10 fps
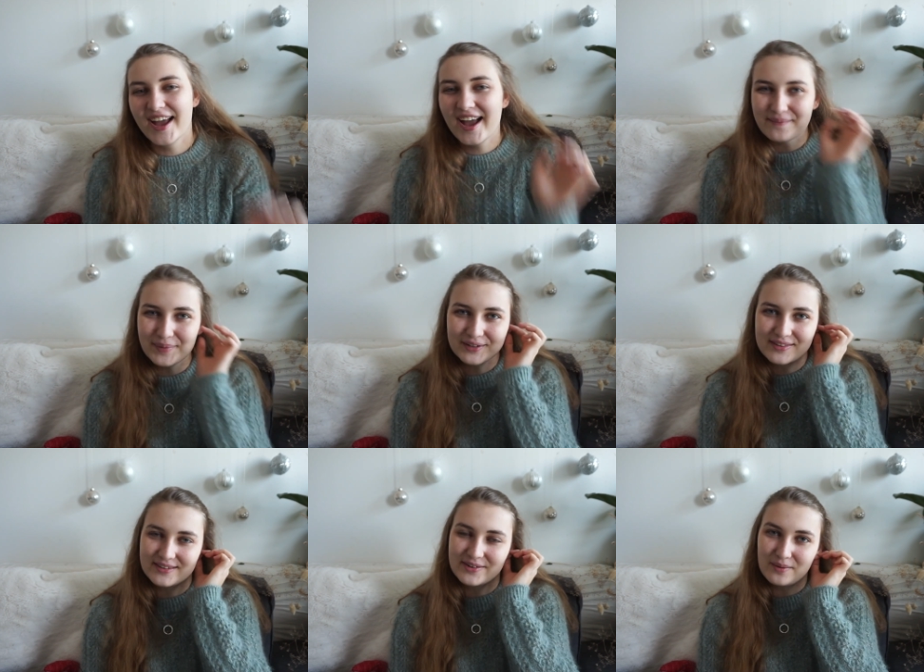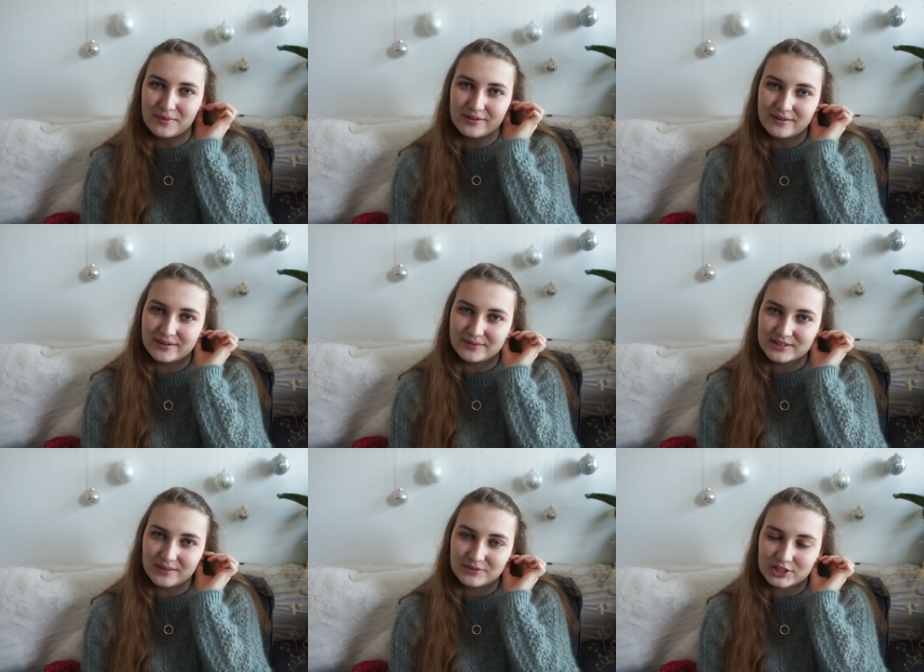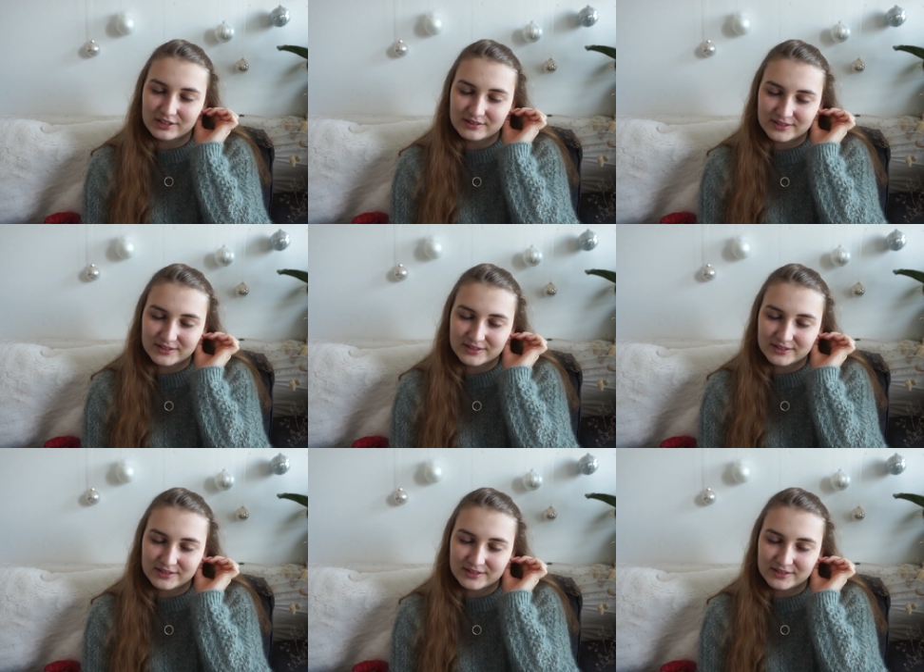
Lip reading: about the normal subject.